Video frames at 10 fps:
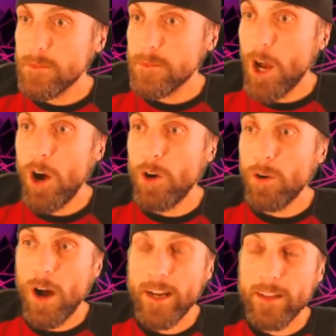
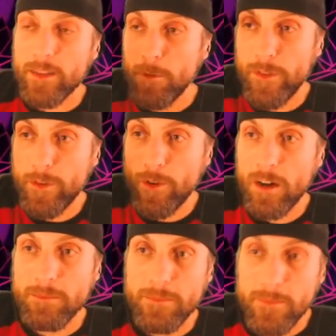oh, I got the movie
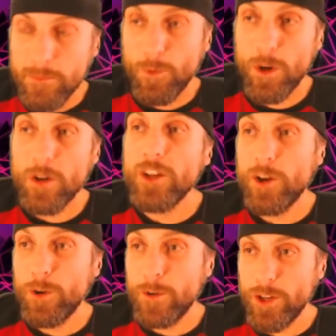wrong? Well, you
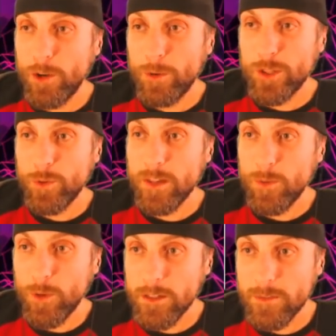know, you know which one
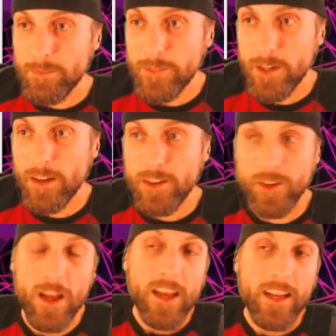it was. You
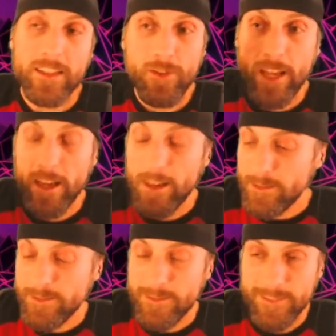know, it's okay.
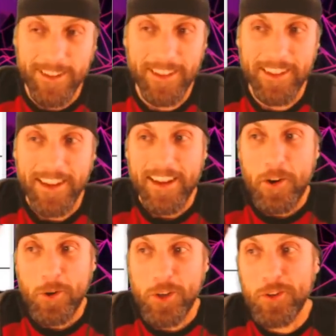
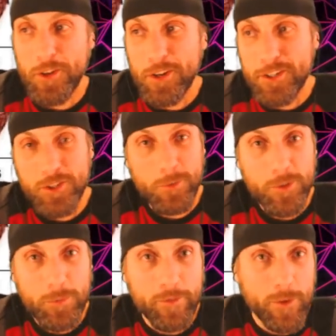you, you understood
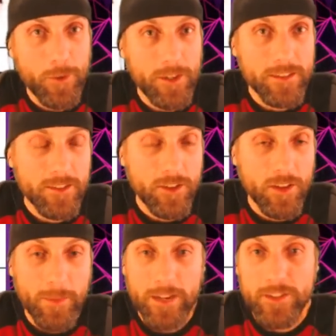which movie it was. That's all
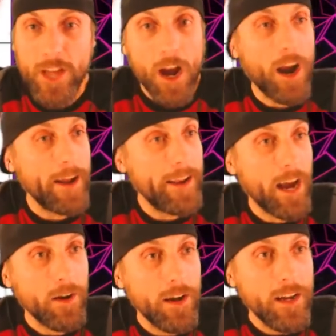that matters. All right,
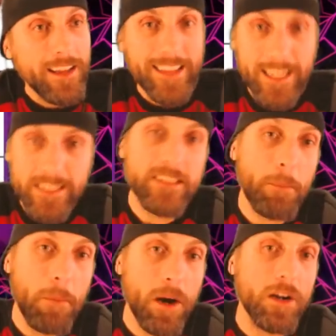now, this is
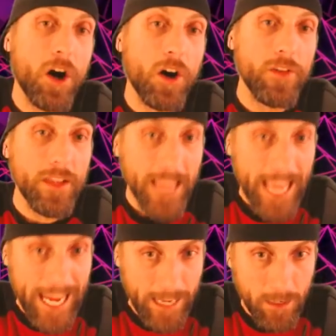a bug on the
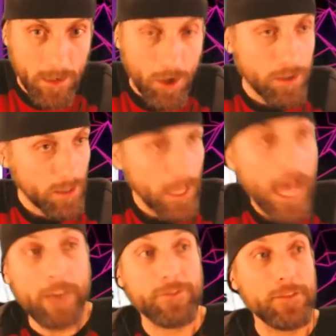land on the
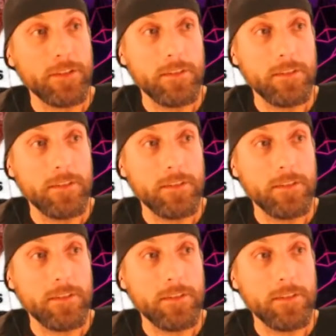left.